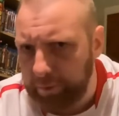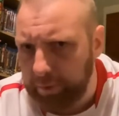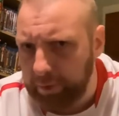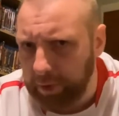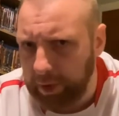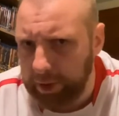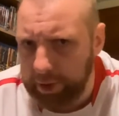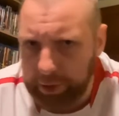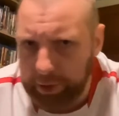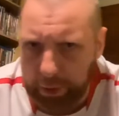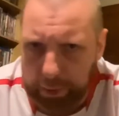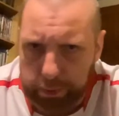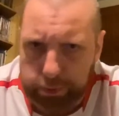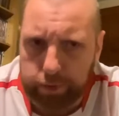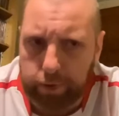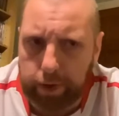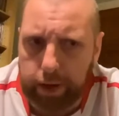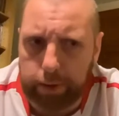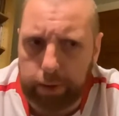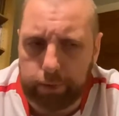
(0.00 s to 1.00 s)
and he goes
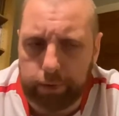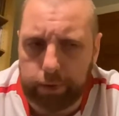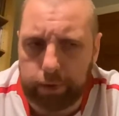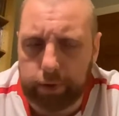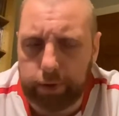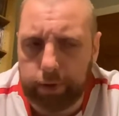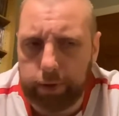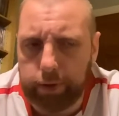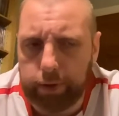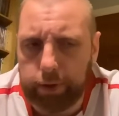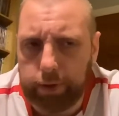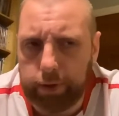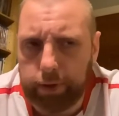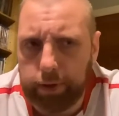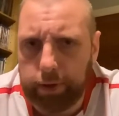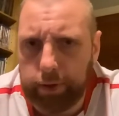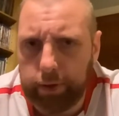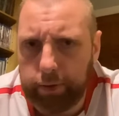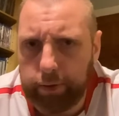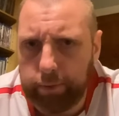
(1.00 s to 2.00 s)
around
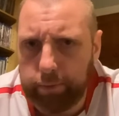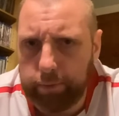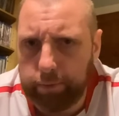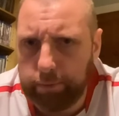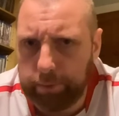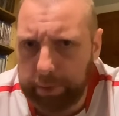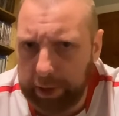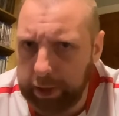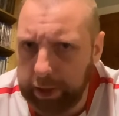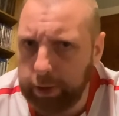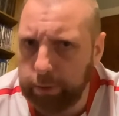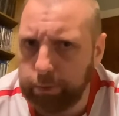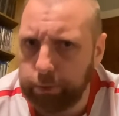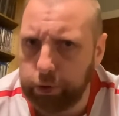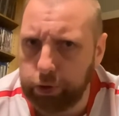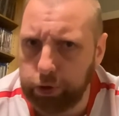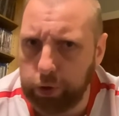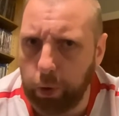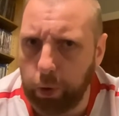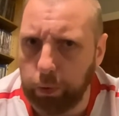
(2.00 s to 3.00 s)
picking up
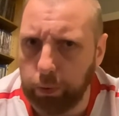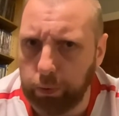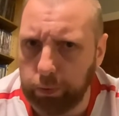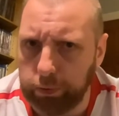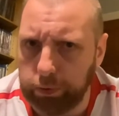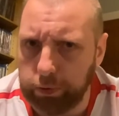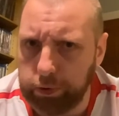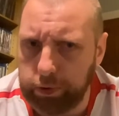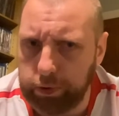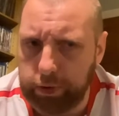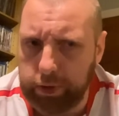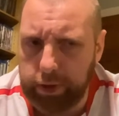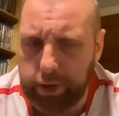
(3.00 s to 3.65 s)
souls.